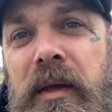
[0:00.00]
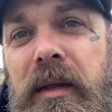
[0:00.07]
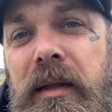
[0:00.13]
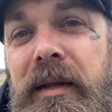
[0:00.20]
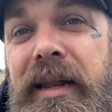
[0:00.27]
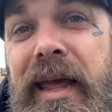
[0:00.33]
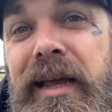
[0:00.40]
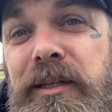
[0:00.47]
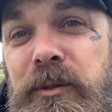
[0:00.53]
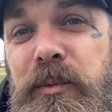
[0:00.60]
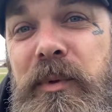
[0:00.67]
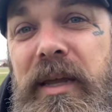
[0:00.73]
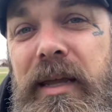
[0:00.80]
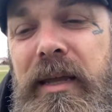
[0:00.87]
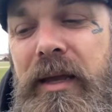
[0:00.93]
next
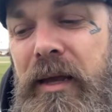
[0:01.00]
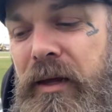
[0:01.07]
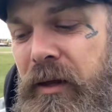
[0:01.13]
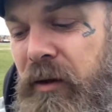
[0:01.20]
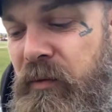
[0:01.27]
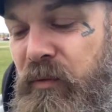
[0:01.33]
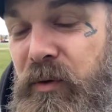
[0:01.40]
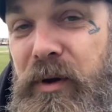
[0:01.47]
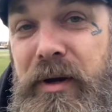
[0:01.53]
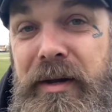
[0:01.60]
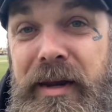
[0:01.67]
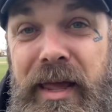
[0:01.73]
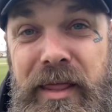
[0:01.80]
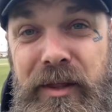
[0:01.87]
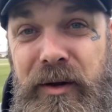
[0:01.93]
week for
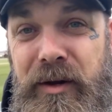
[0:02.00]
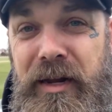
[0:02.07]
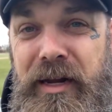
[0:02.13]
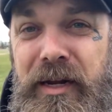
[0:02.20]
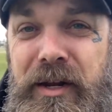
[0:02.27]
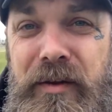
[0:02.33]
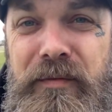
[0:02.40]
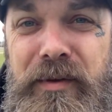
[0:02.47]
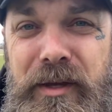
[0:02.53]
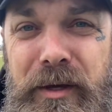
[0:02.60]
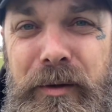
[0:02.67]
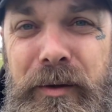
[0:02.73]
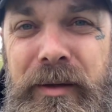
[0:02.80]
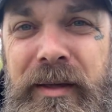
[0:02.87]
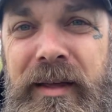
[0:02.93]
another
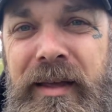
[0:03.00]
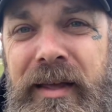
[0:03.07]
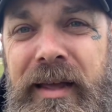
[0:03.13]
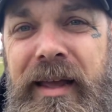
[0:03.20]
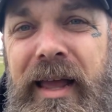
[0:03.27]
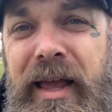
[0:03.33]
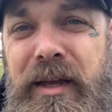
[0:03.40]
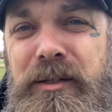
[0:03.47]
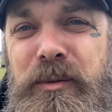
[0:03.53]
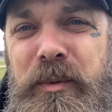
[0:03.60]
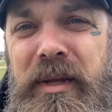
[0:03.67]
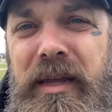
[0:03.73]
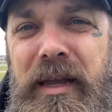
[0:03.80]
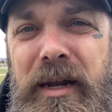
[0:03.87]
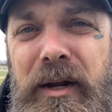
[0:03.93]
interview, as we
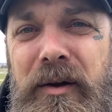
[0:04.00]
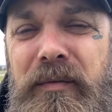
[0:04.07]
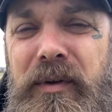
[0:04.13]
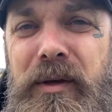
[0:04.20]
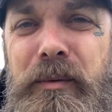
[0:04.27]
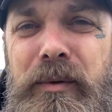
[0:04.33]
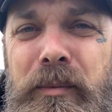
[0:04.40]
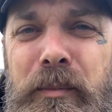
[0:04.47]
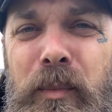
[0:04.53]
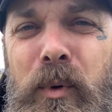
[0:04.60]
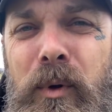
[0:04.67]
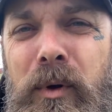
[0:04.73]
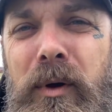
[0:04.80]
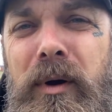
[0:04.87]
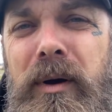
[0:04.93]
interview
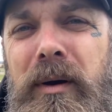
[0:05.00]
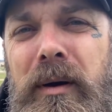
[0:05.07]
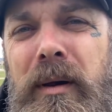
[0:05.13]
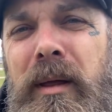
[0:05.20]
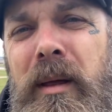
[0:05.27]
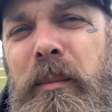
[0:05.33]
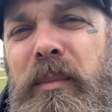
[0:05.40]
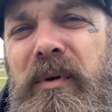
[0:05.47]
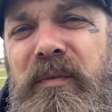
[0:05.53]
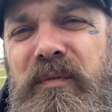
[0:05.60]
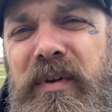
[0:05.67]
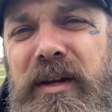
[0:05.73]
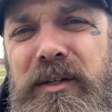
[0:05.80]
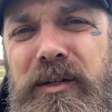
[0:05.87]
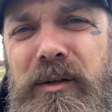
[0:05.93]
more
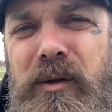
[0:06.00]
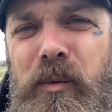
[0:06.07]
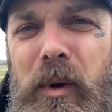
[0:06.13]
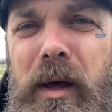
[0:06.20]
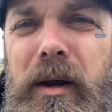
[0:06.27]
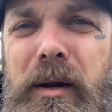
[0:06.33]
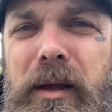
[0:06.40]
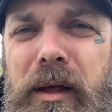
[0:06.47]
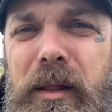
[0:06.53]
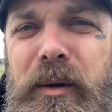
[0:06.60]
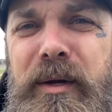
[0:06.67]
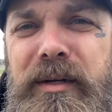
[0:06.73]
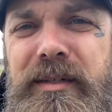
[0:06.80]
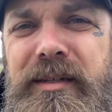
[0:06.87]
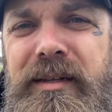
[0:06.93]
professional
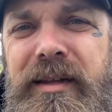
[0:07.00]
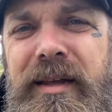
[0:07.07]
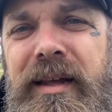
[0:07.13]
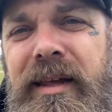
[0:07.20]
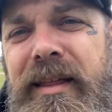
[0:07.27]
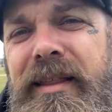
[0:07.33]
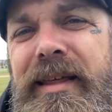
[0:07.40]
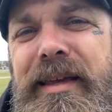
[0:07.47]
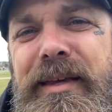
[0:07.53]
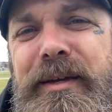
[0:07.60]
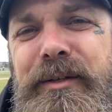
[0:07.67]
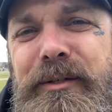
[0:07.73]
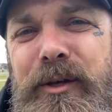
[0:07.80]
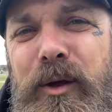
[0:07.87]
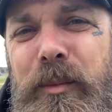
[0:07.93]
watercolorists. Thank you
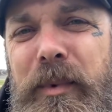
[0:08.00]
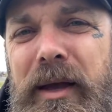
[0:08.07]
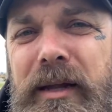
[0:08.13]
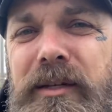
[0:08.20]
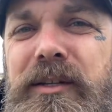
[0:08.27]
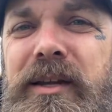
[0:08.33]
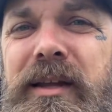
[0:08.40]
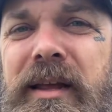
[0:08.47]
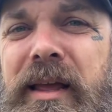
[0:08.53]
so much.